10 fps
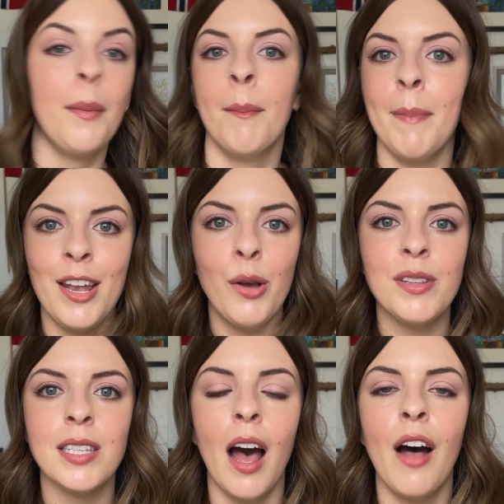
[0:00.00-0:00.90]
mid
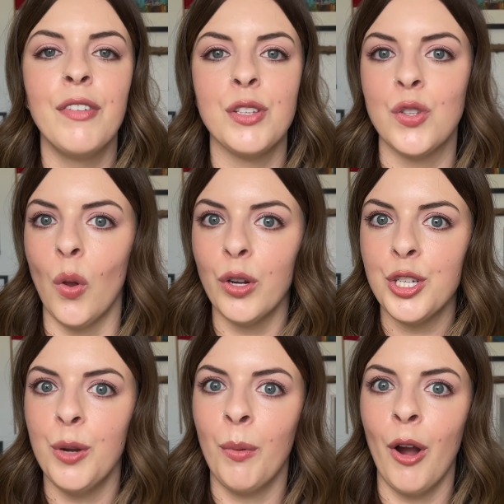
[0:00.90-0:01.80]
notes of solar
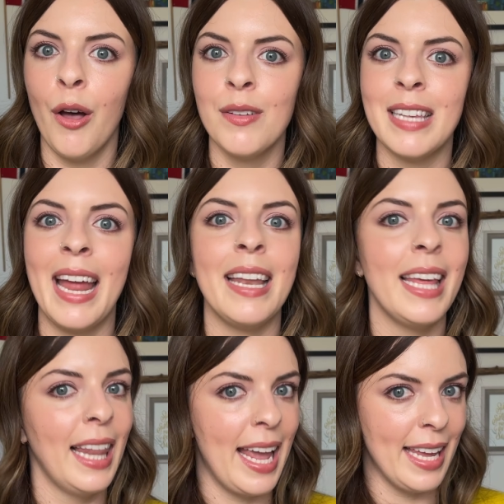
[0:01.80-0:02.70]
tuberose and
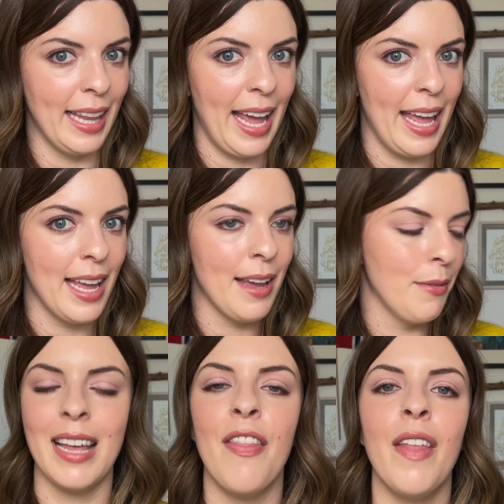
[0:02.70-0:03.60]
ylang ylang,
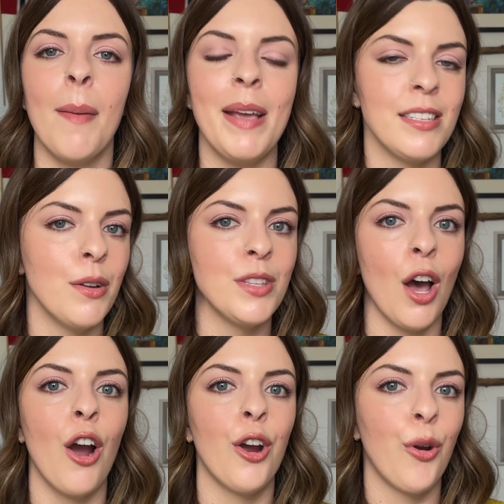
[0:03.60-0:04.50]
and the base notes
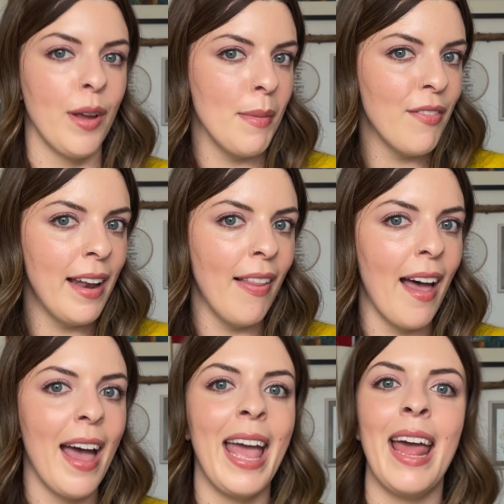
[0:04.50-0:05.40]
are creamy
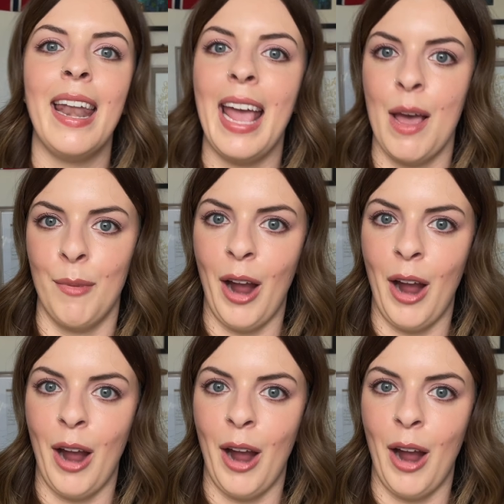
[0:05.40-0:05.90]
vanilla and amber